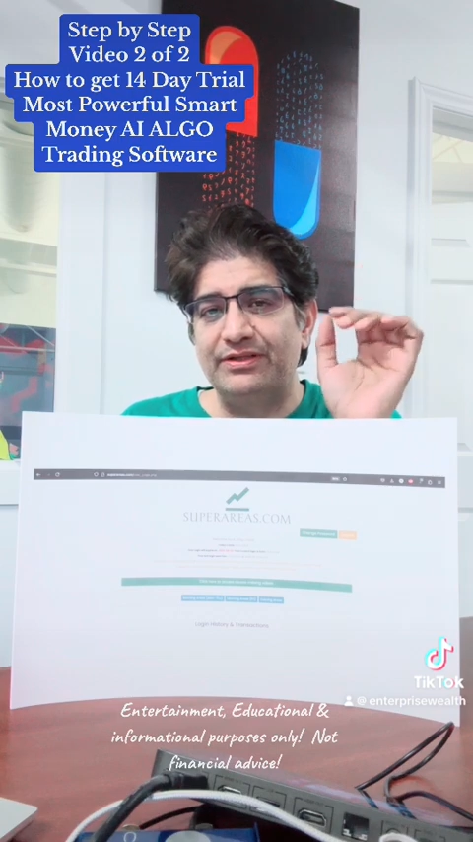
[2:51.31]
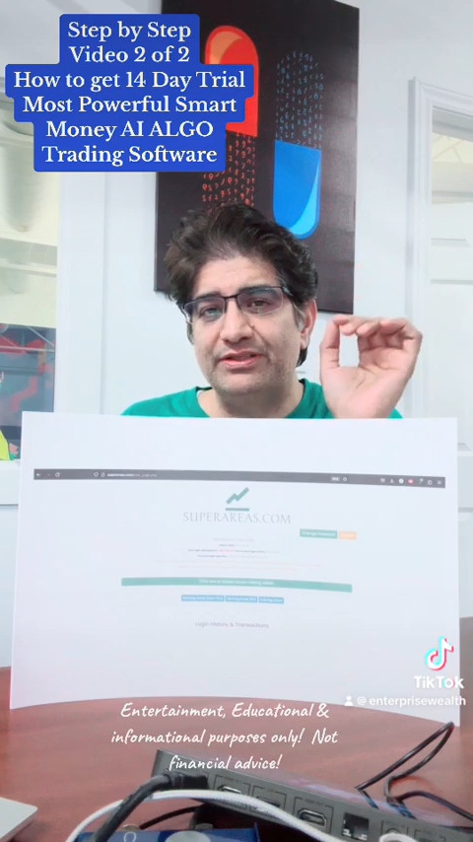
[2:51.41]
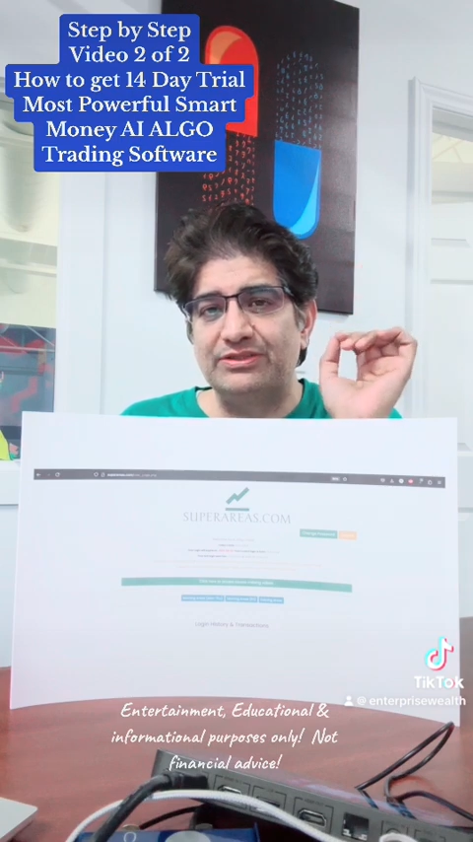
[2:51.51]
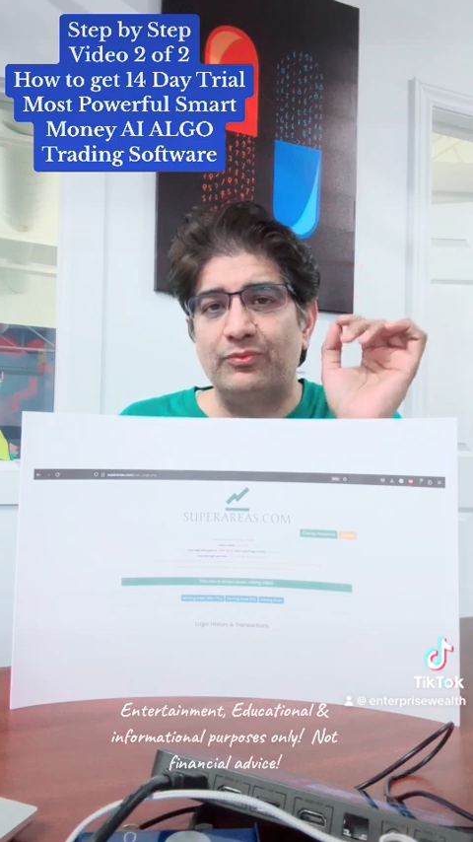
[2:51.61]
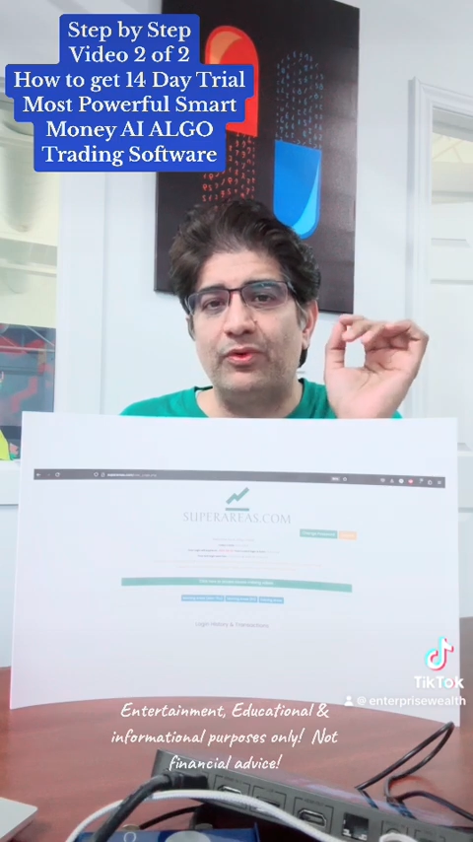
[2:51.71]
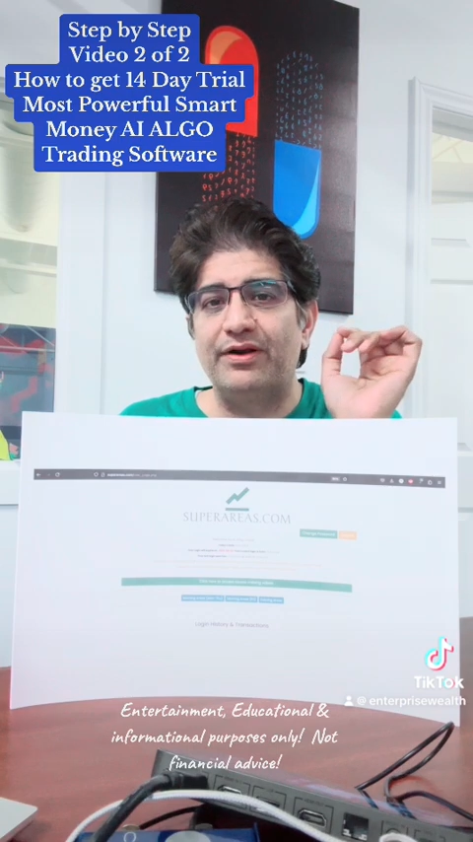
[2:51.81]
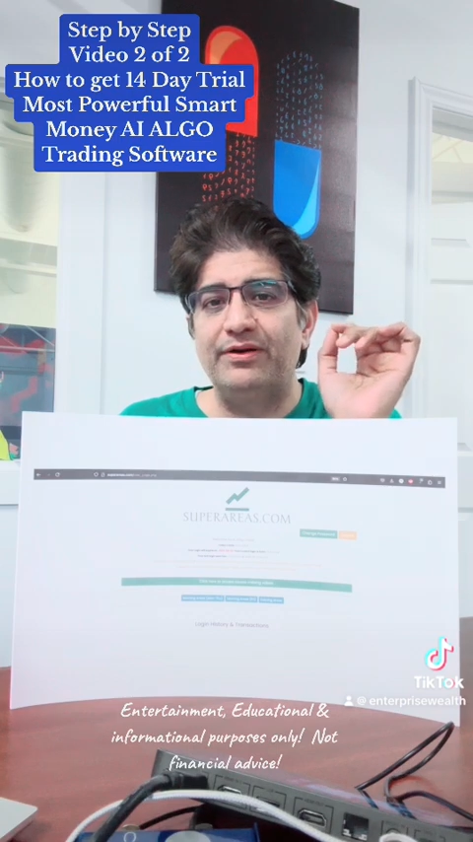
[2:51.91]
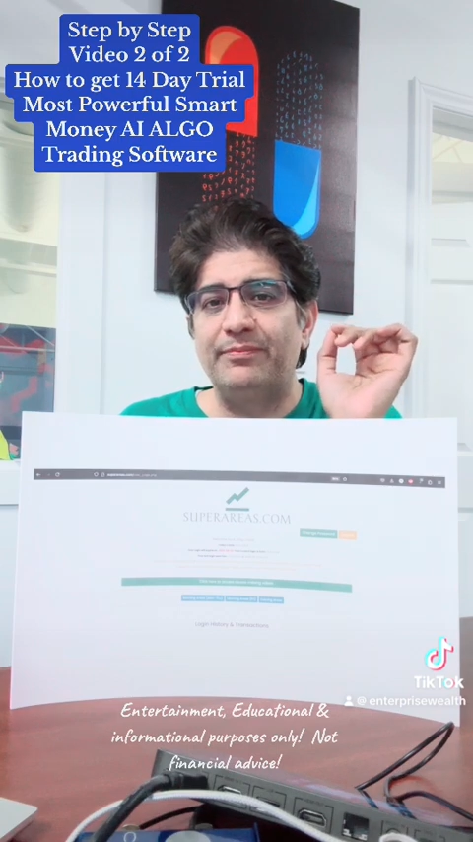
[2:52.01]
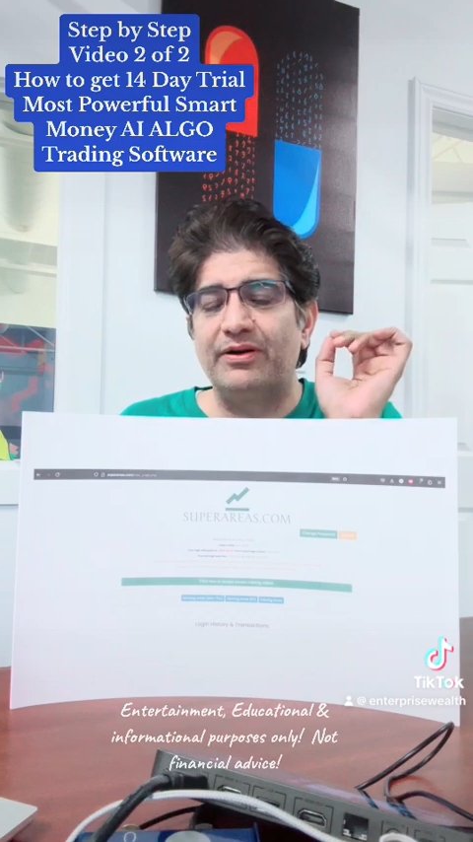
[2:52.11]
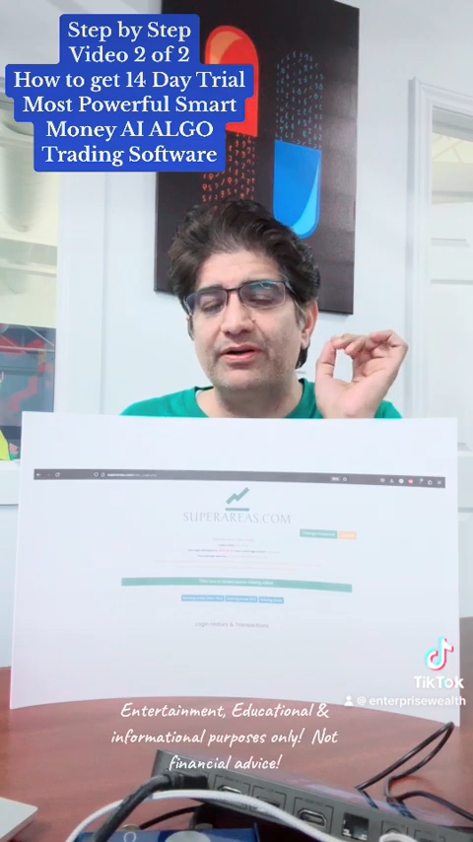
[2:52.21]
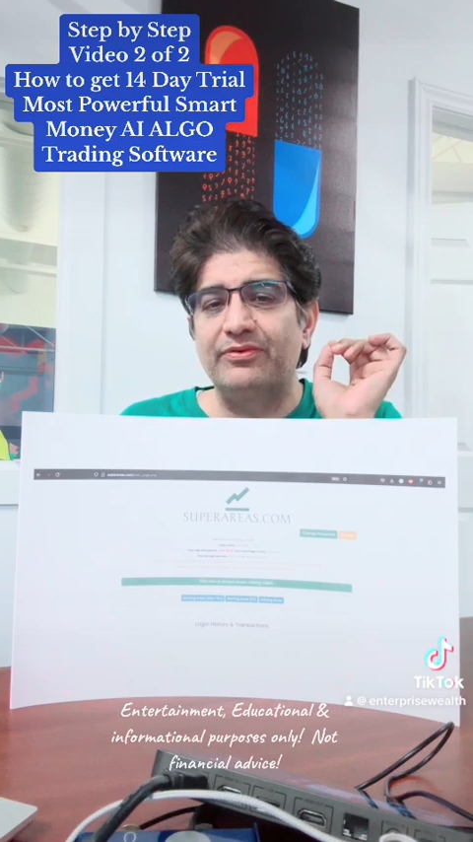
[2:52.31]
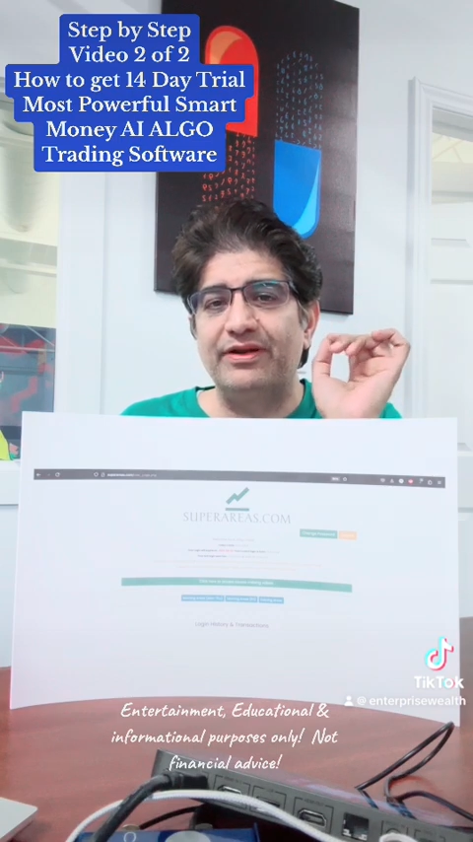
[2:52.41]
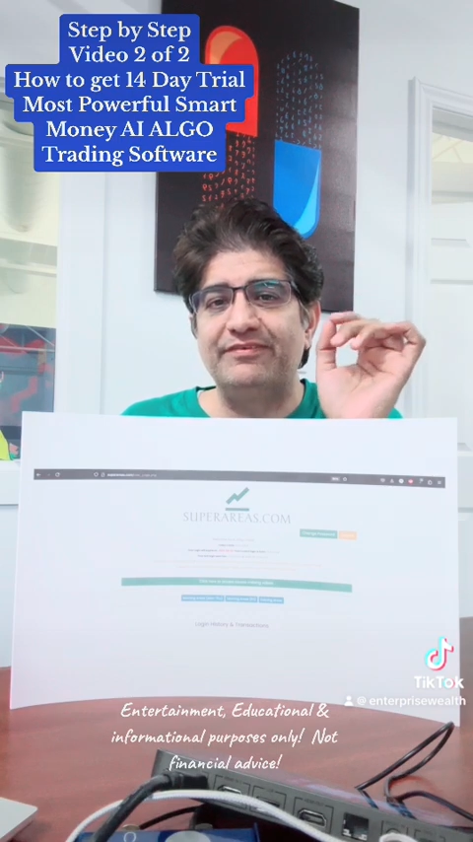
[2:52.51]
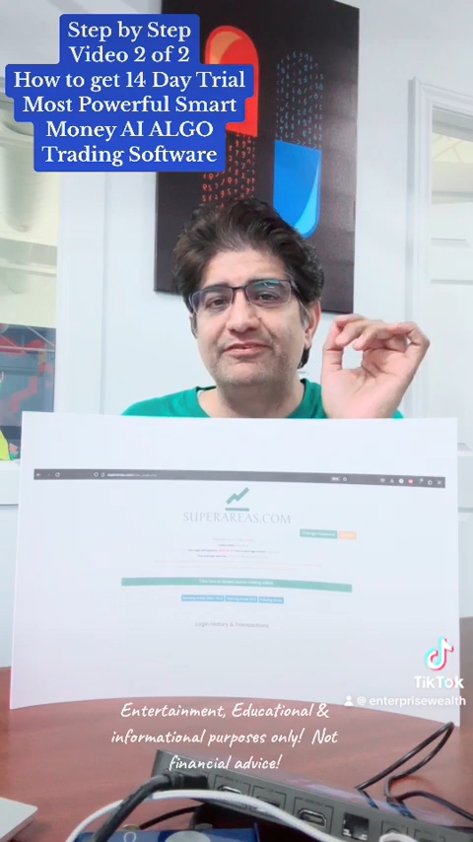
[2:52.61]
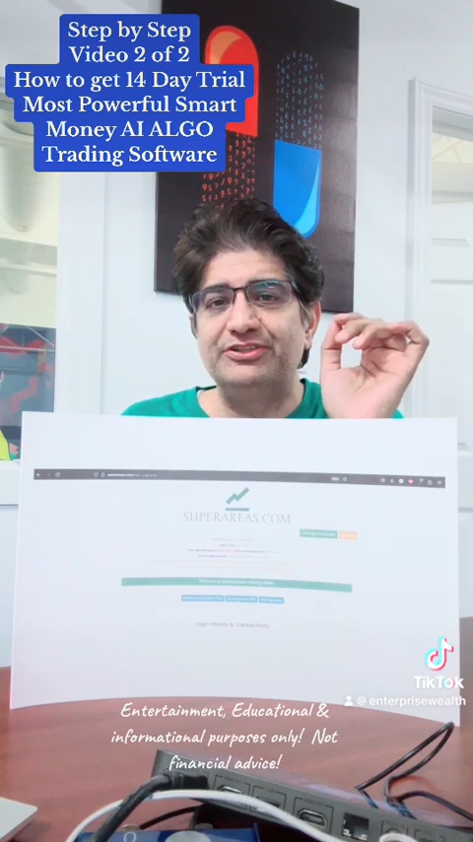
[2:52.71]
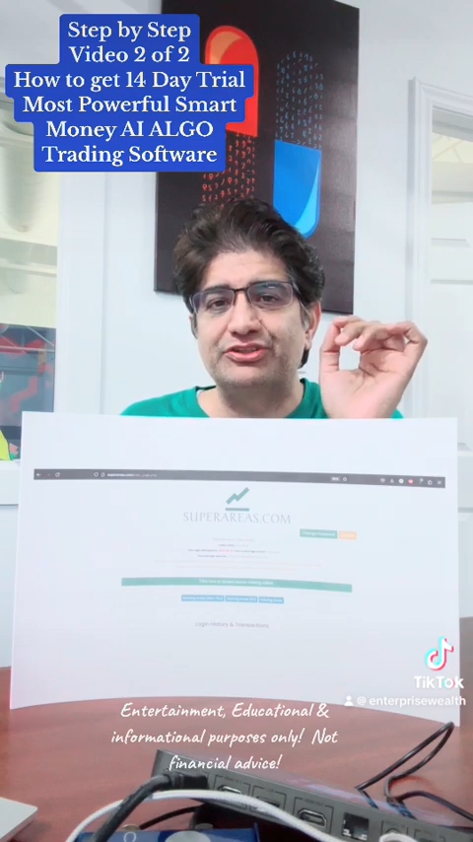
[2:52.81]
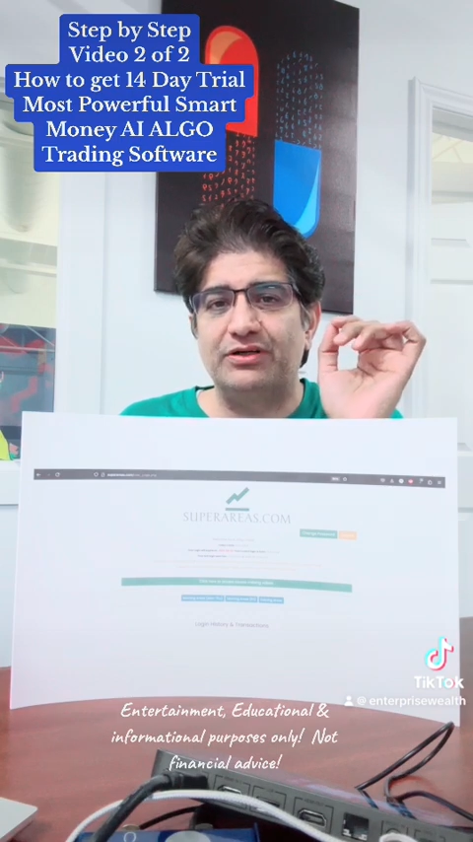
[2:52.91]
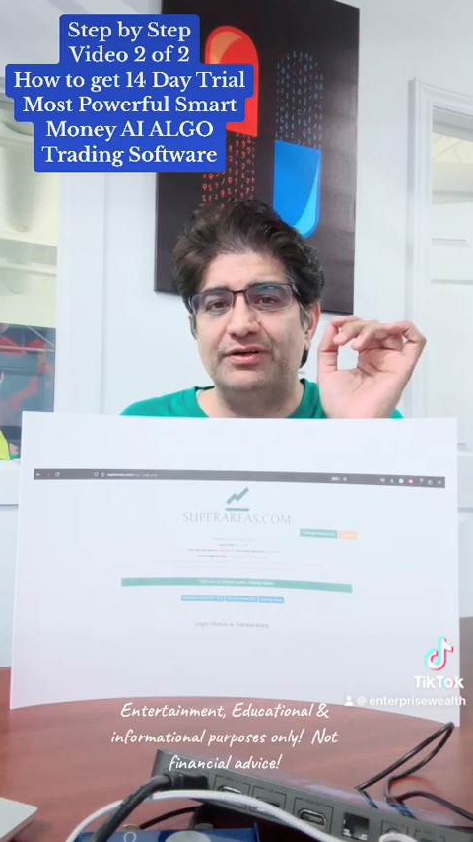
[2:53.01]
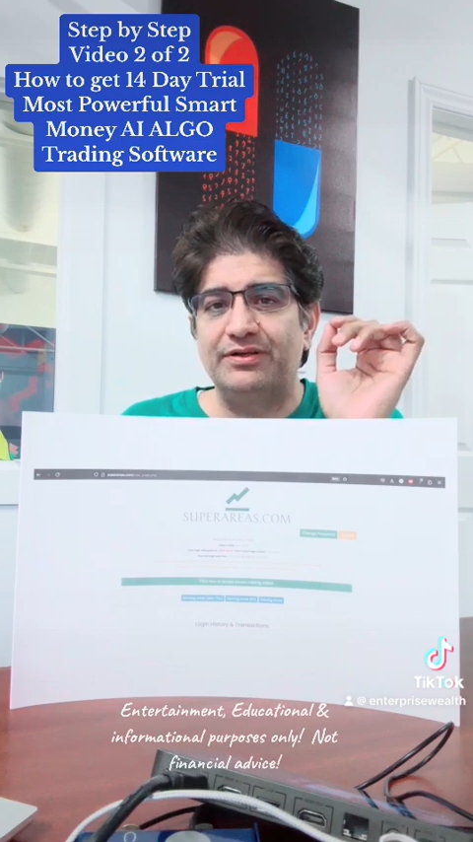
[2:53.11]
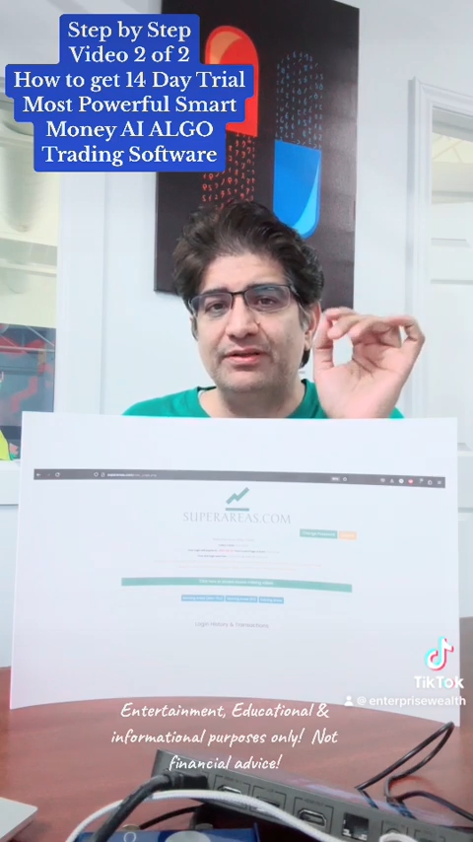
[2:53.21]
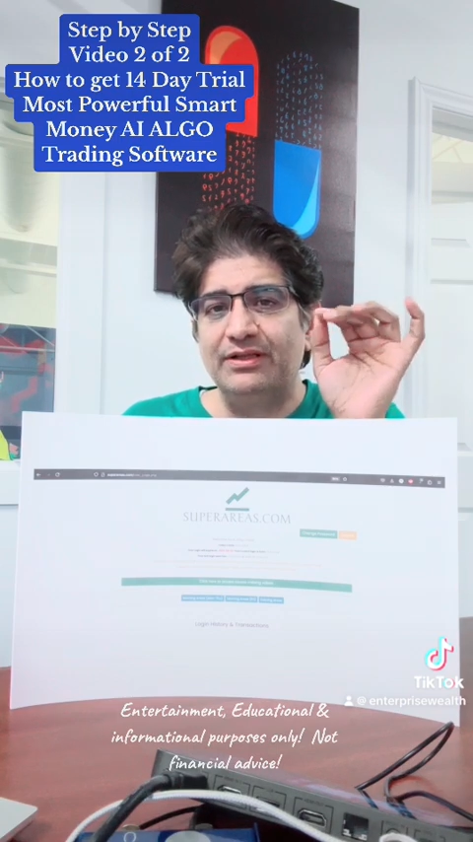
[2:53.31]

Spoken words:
There's a watermark on every chart